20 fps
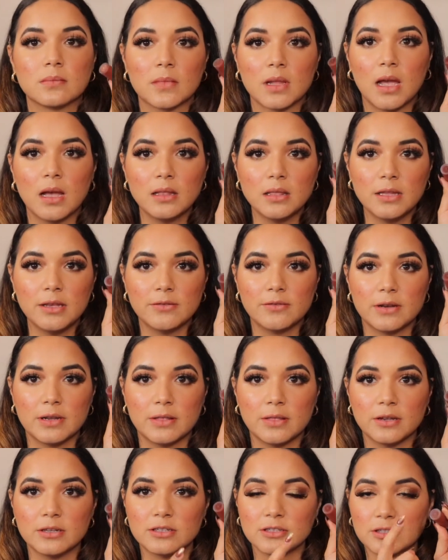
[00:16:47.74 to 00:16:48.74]
I'll leave it in
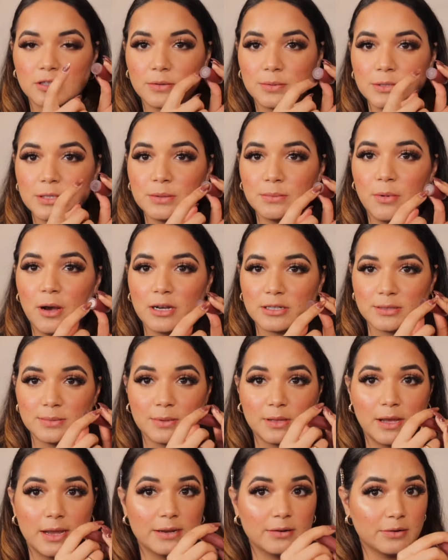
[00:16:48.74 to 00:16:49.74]
the description box
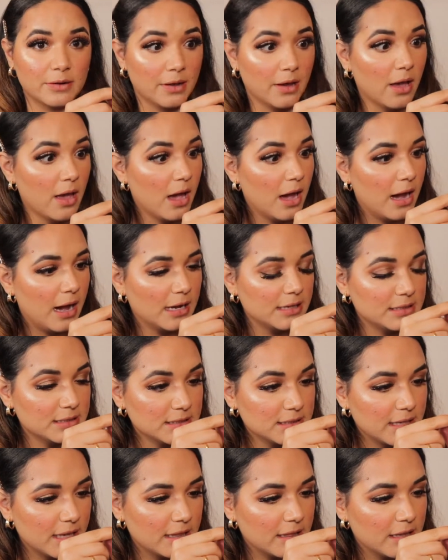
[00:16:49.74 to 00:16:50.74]
below. I
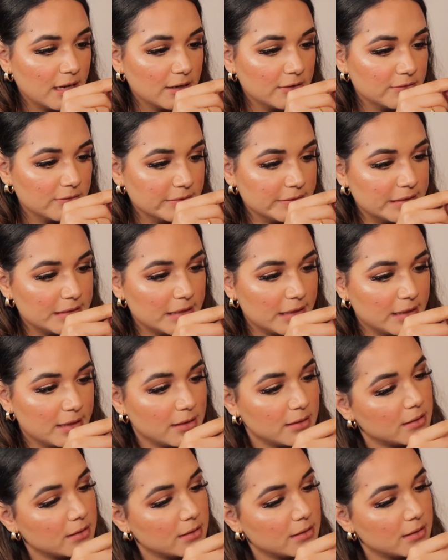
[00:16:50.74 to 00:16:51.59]
just cannot read it.